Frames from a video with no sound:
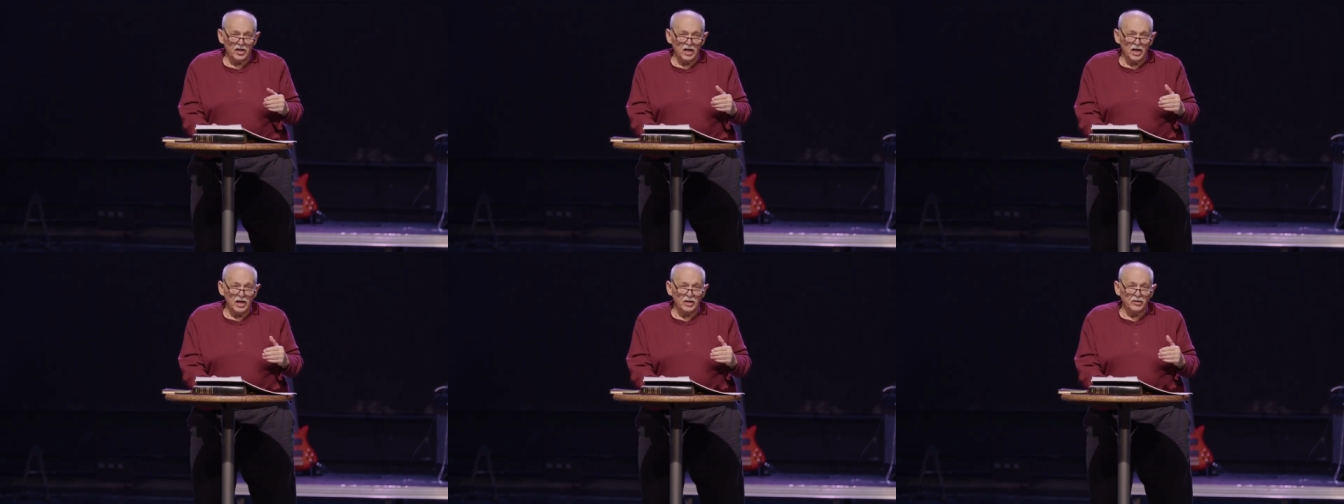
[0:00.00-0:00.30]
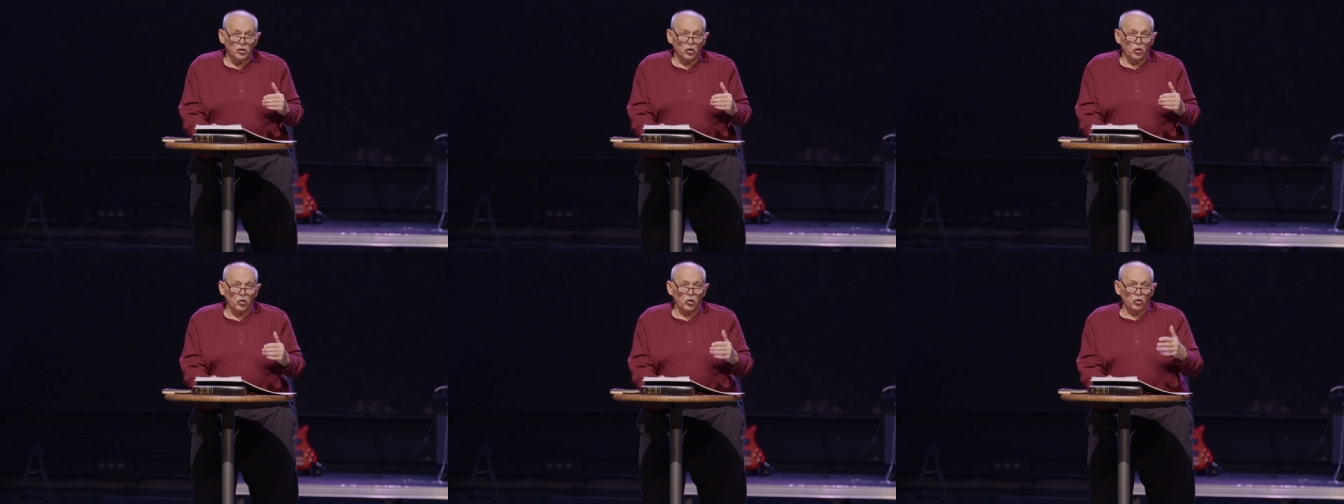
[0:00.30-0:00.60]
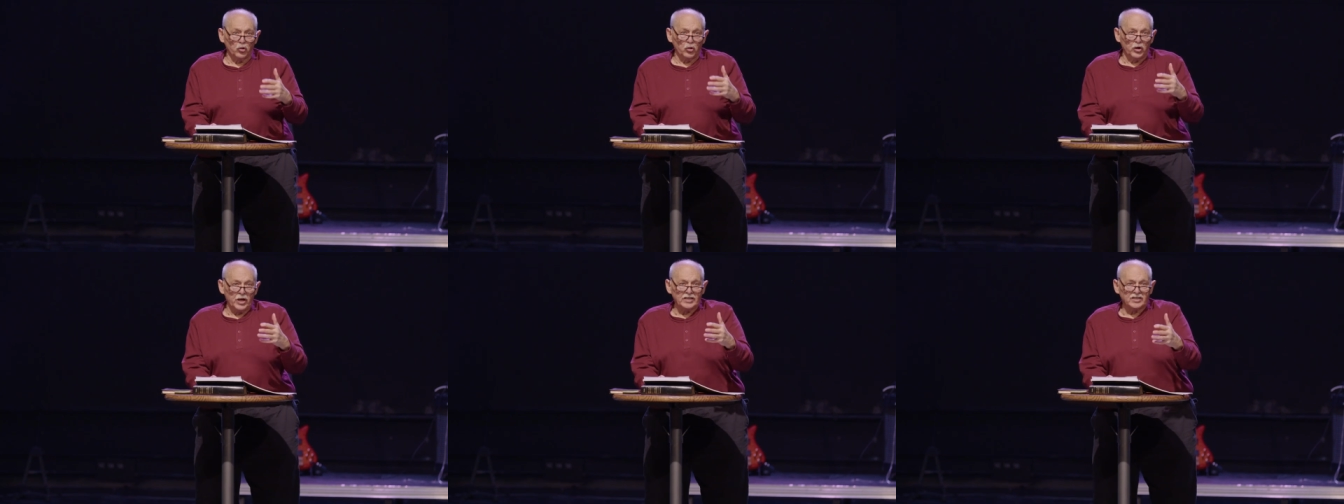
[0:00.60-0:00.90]

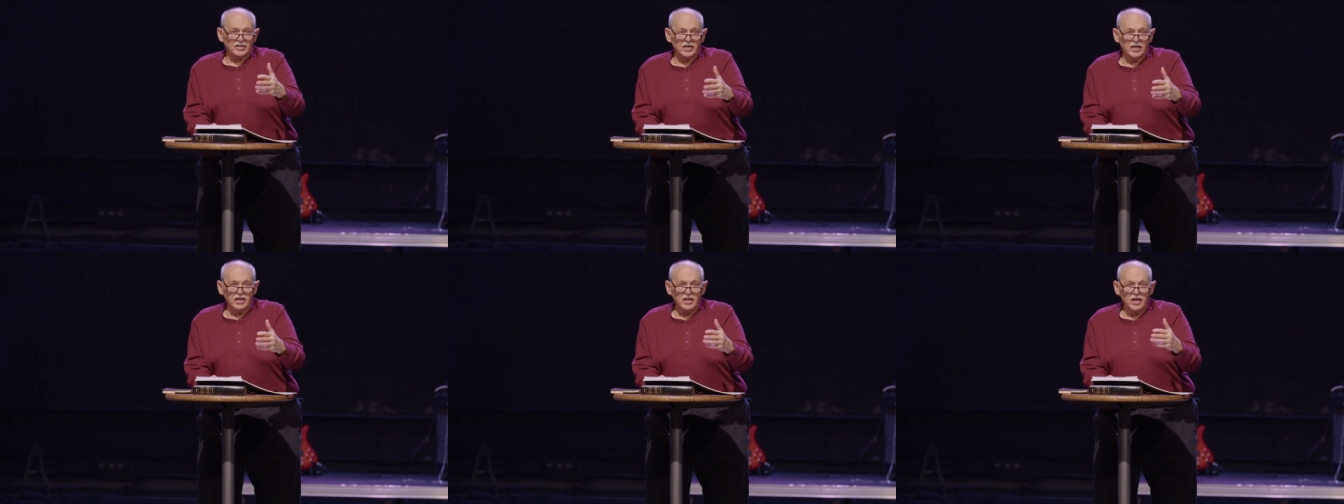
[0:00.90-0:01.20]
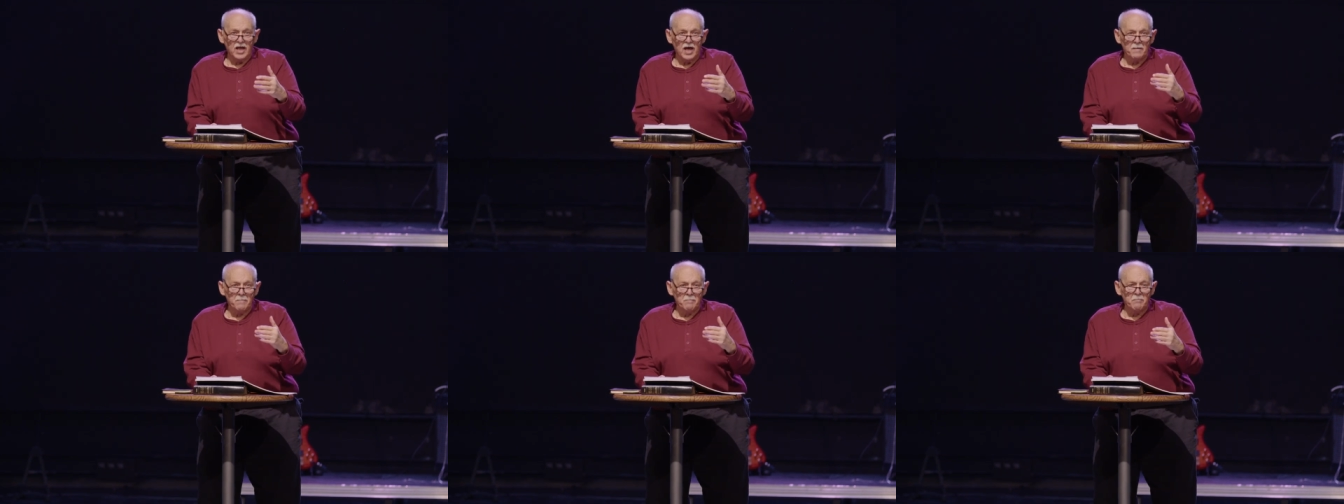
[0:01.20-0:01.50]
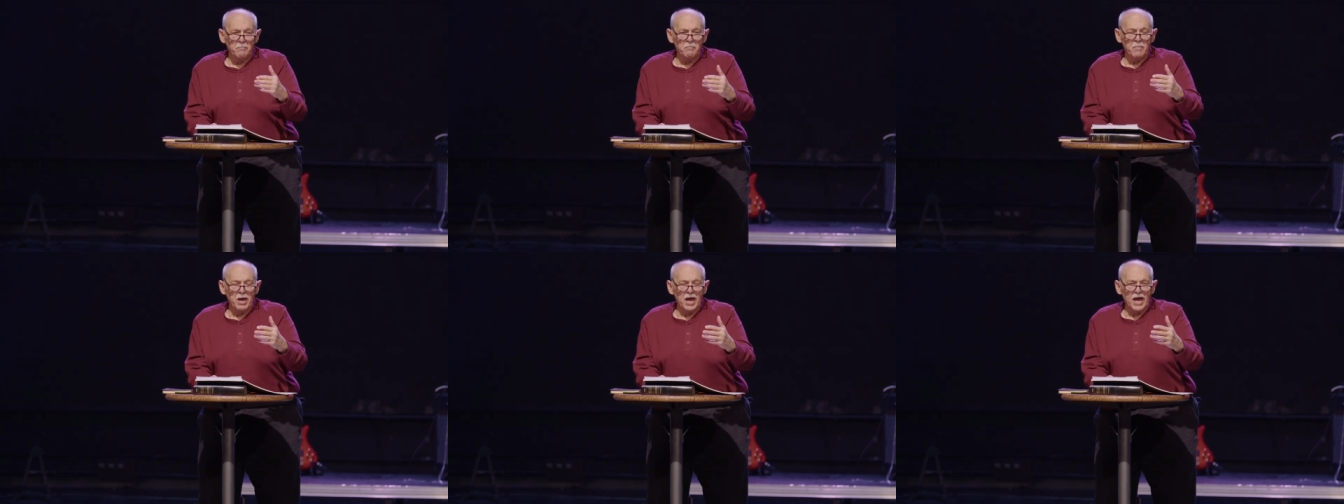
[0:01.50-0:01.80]

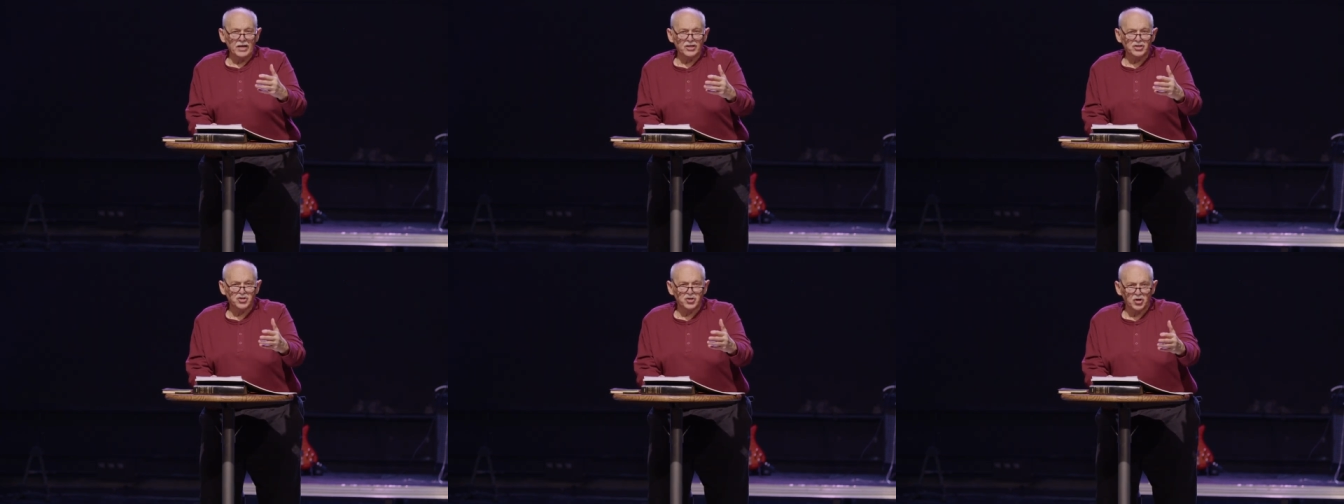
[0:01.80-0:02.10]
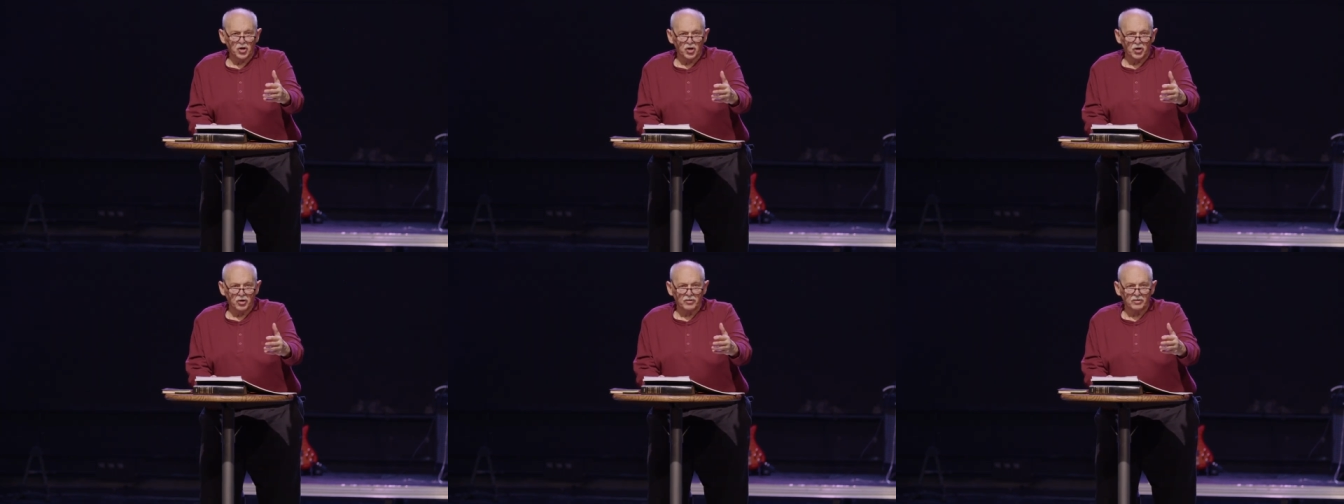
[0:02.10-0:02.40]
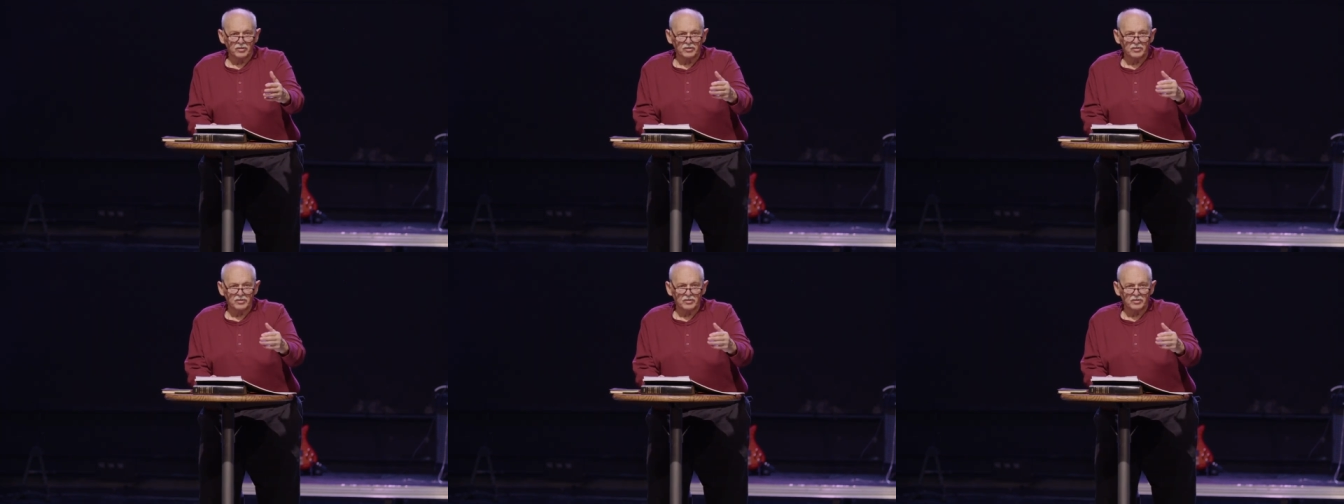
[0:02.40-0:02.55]
increasing measure.